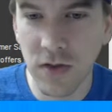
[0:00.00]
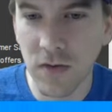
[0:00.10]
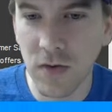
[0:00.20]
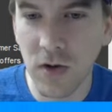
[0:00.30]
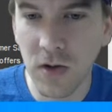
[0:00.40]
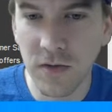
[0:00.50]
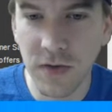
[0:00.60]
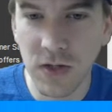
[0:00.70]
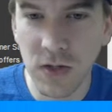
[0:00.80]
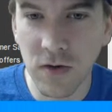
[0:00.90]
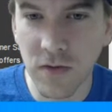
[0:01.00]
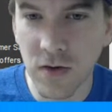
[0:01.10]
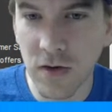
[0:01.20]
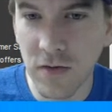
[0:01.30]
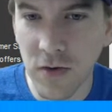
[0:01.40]
through all of this
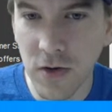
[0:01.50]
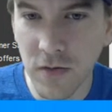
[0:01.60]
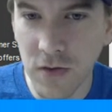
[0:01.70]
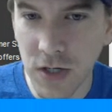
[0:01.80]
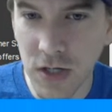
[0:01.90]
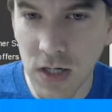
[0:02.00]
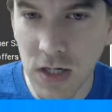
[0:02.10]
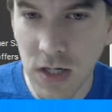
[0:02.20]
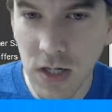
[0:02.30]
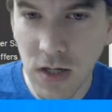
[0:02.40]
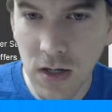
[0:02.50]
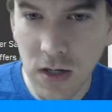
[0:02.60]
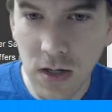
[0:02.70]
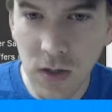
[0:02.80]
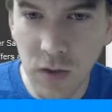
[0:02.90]
over and over and over again.
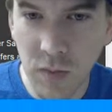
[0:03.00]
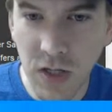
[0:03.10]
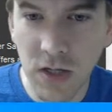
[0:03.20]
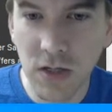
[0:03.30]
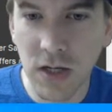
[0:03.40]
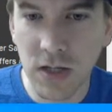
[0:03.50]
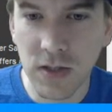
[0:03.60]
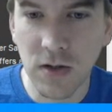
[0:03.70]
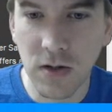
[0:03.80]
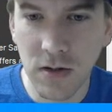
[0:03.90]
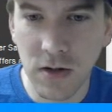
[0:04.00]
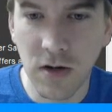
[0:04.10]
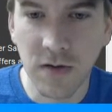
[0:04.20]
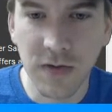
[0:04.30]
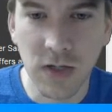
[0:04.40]
So BLX
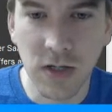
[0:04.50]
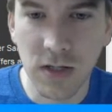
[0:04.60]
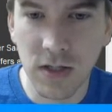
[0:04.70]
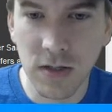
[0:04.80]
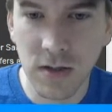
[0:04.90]
offset.